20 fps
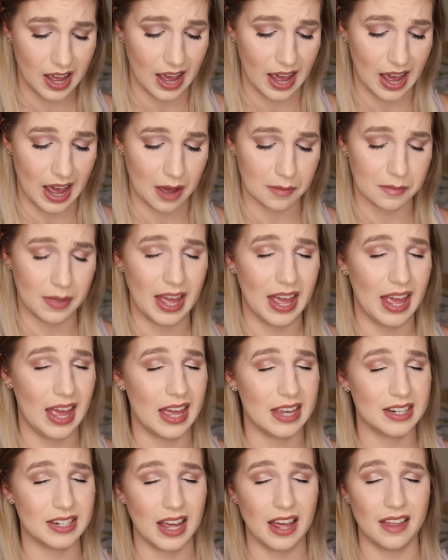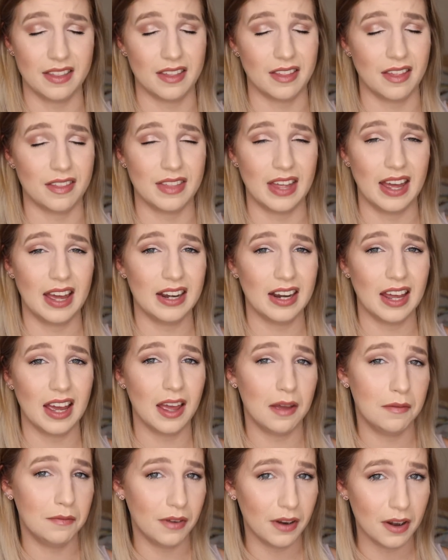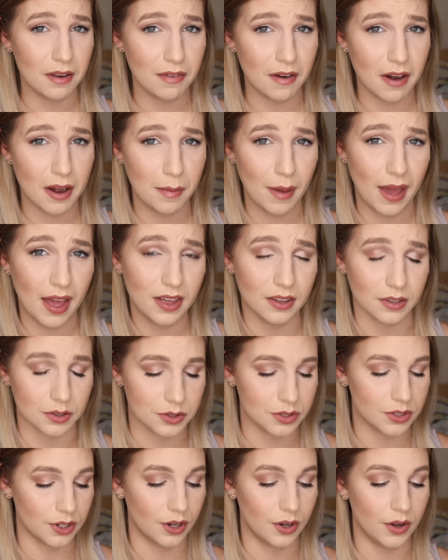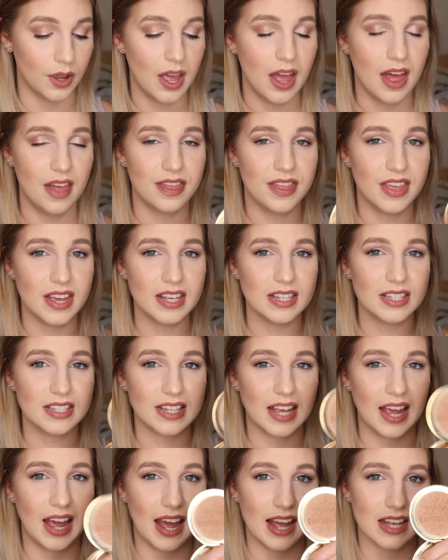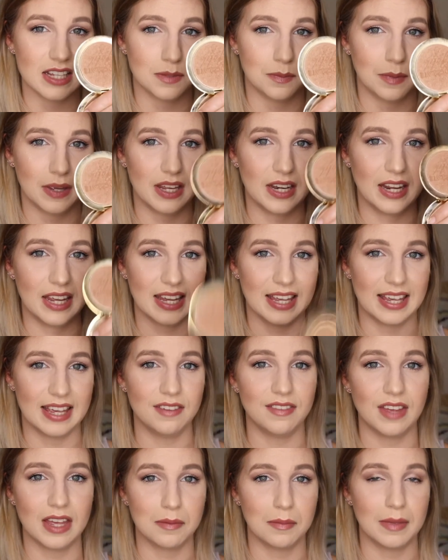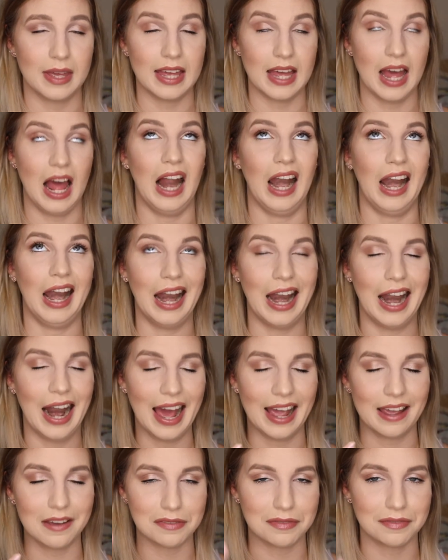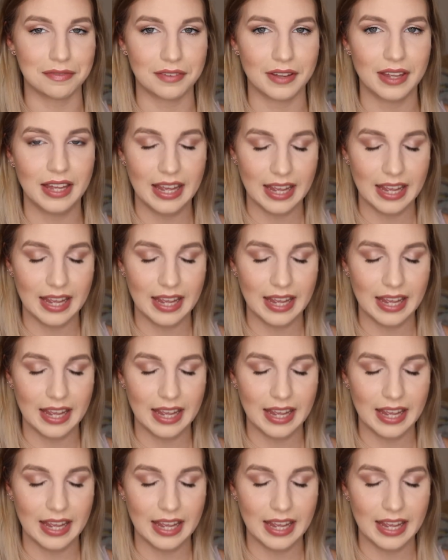Um, and other than that, I'm very, very pale. So this has been giving me life.